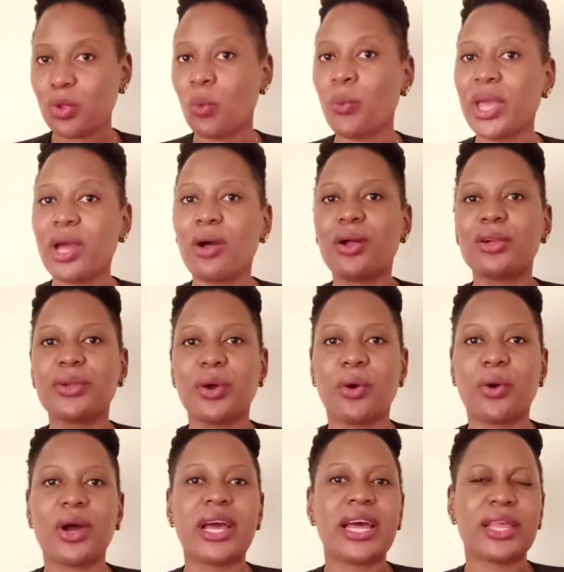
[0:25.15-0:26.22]
We all
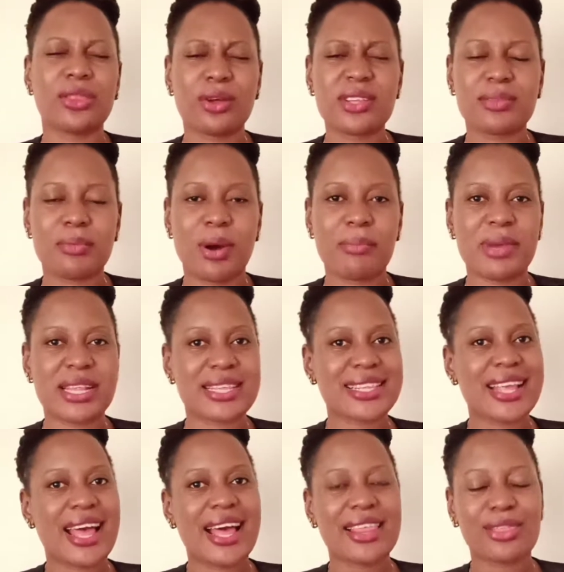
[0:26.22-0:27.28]
know those moments,
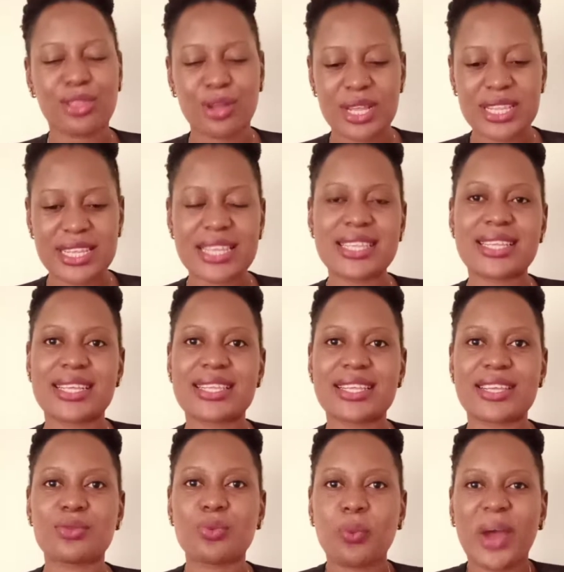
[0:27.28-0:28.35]
those
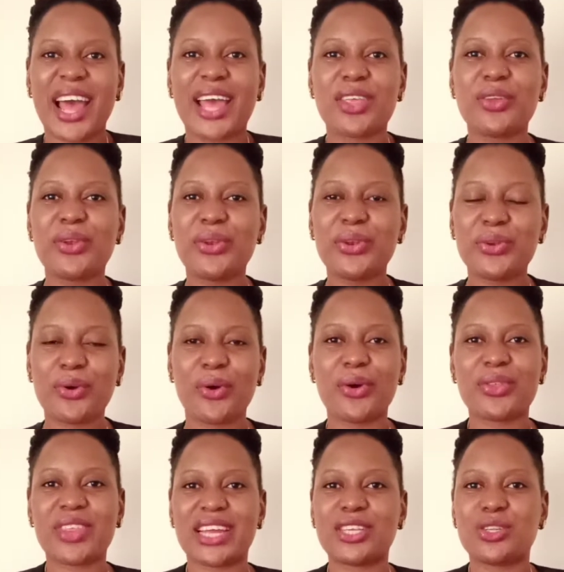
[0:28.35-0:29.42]
instances where you
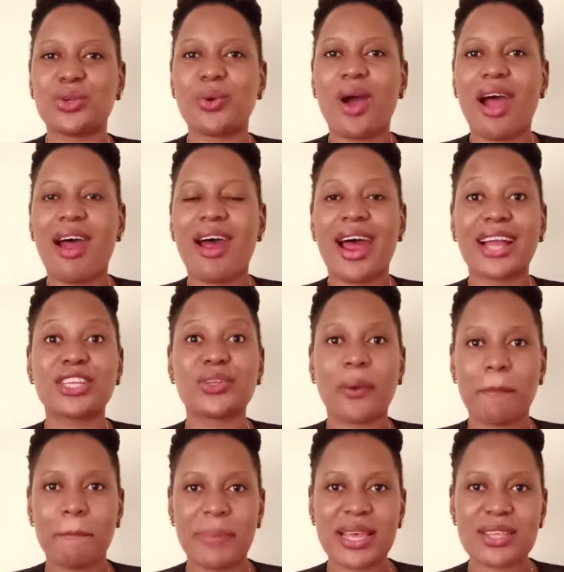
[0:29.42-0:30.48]
know that you are at
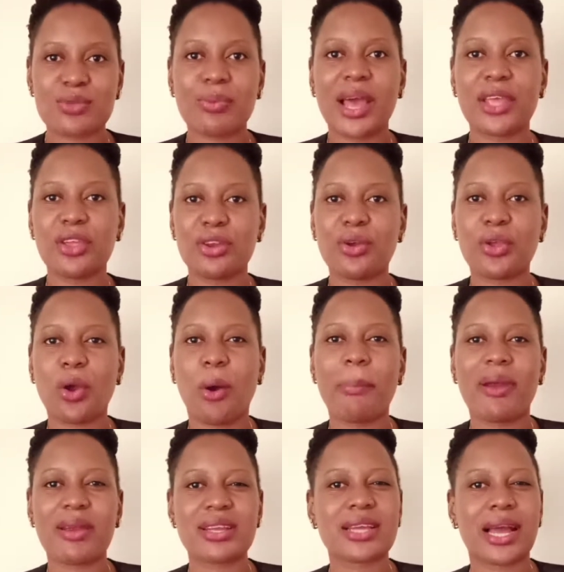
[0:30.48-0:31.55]
your best, where you know you're
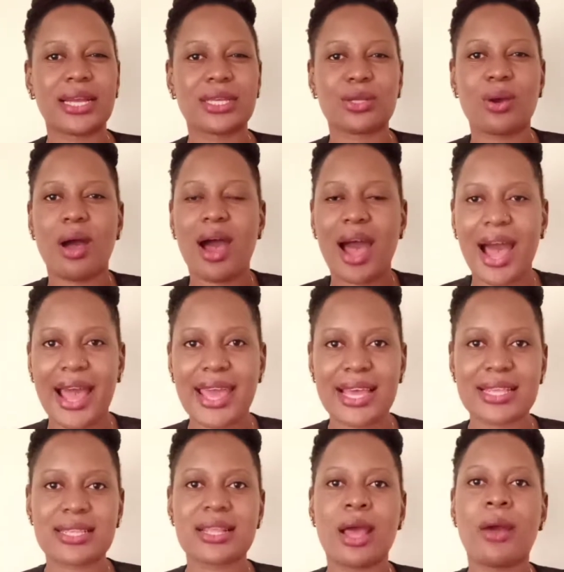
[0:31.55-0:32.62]
operating at your
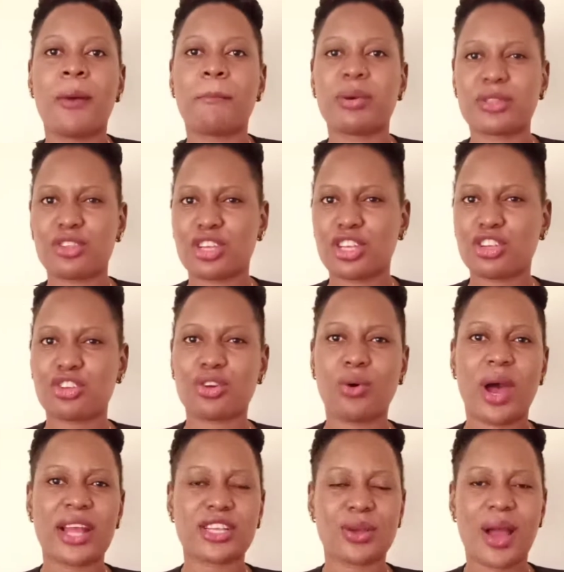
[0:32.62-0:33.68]
highest potential,
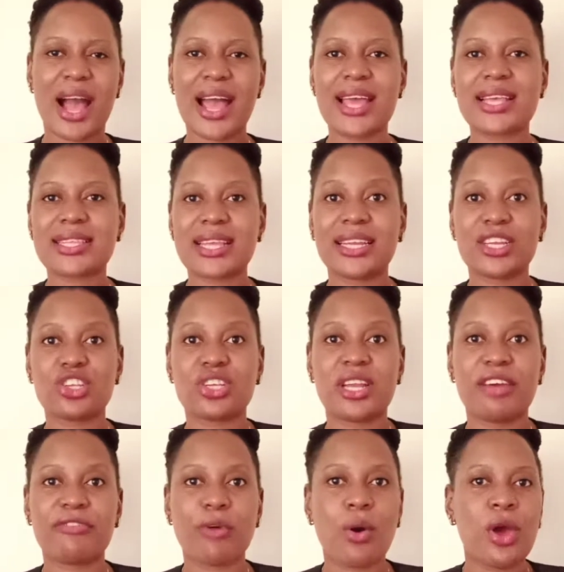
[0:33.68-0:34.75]
at your highest energy
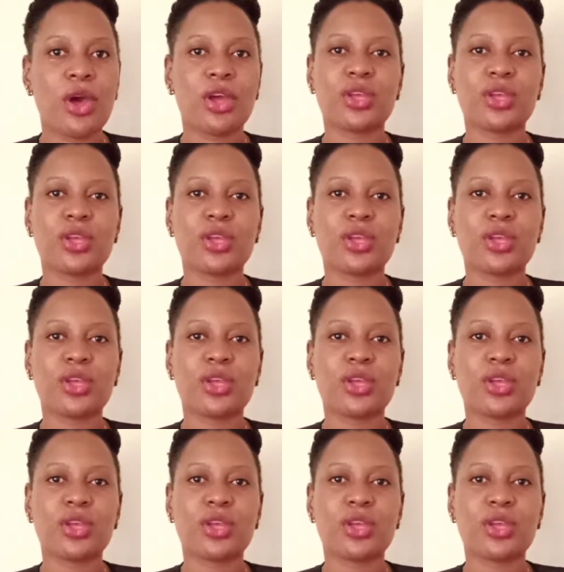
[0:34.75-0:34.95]
level.